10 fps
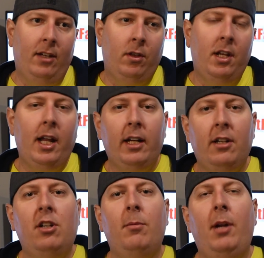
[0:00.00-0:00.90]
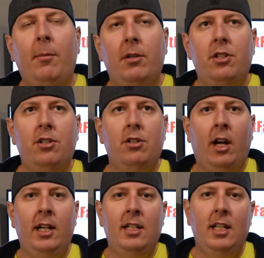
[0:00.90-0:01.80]
So then I can determine how much
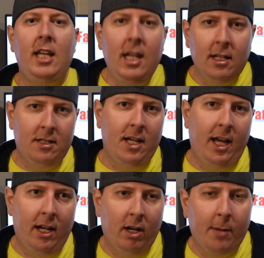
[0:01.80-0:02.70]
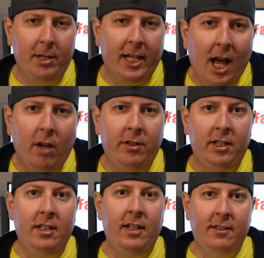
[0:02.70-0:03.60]
I need to eat in a day, or how many calories
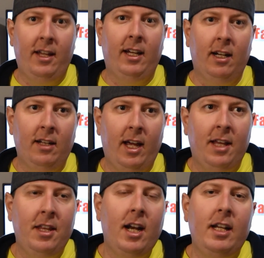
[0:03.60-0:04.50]
I need to intake in a day. And then I